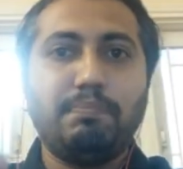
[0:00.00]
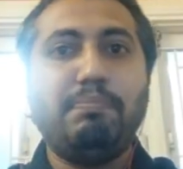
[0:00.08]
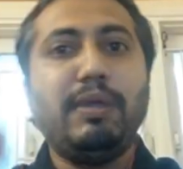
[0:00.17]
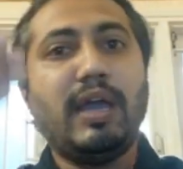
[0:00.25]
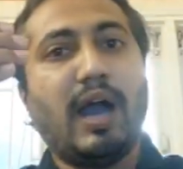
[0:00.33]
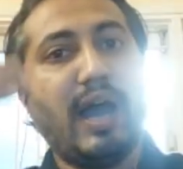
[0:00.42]

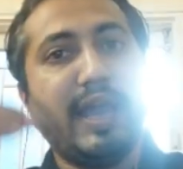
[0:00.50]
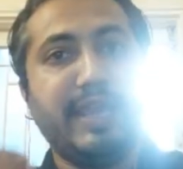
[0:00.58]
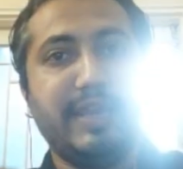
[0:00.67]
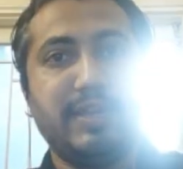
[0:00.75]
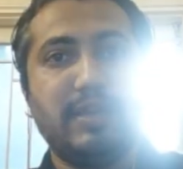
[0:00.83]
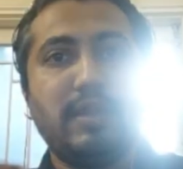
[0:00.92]

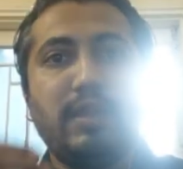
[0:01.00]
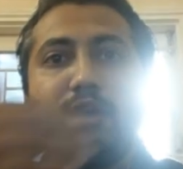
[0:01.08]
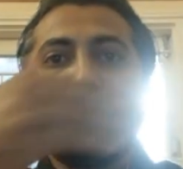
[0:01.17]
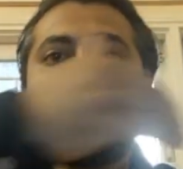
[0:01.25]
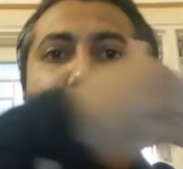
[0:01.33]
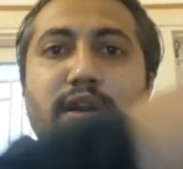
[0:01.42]
Behind,
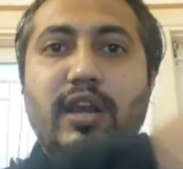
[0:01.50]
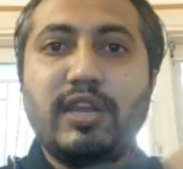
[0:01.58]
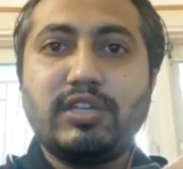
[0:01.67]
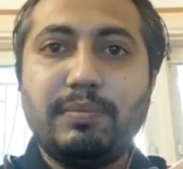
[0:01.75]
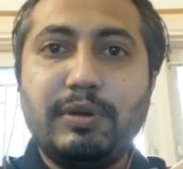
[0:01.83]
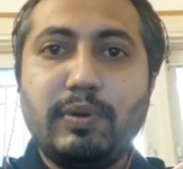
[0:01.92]
so a
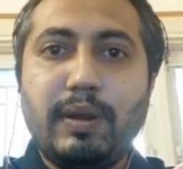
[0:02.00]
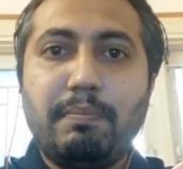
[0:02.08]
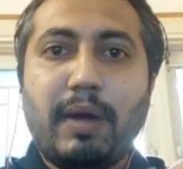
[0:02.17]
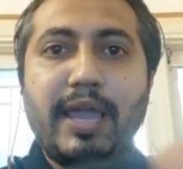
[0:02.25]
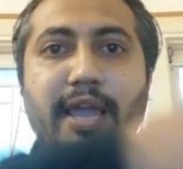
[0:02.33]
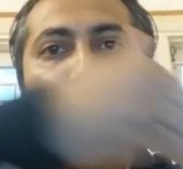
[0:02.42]
relation between
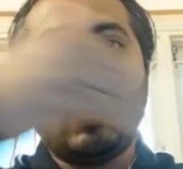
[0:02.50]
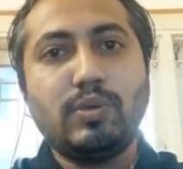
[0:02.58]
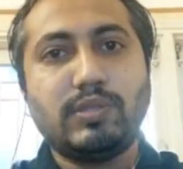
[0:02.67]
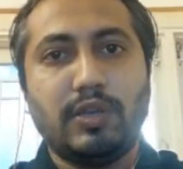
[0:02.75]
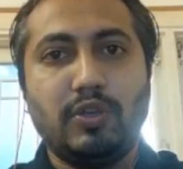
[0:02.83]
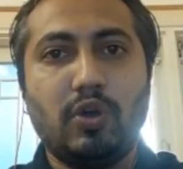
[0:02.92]
my
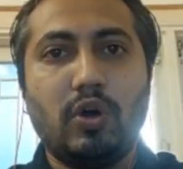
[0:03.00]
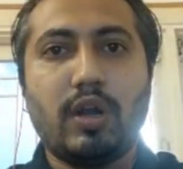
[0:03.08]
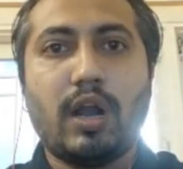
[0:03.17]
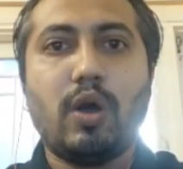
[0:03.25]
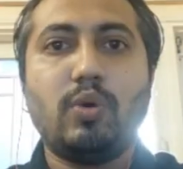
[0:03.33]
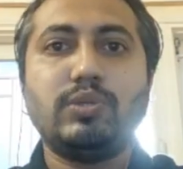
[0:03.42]
house and
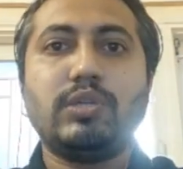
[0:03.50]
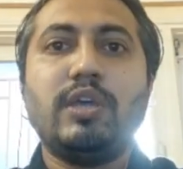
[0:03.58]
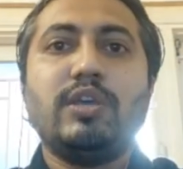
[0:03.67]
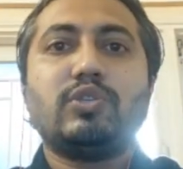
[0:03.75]
your house,